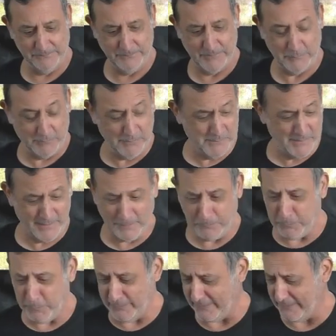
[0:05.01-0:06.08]
Where am I going to
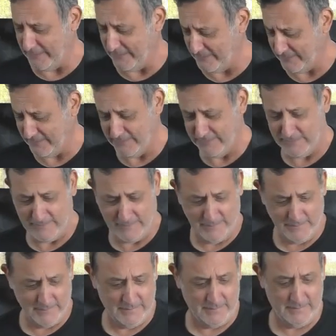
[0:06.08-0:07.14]
put these?
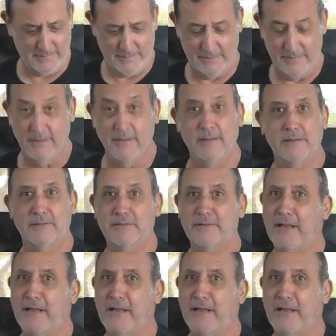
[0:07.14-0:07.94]
Stay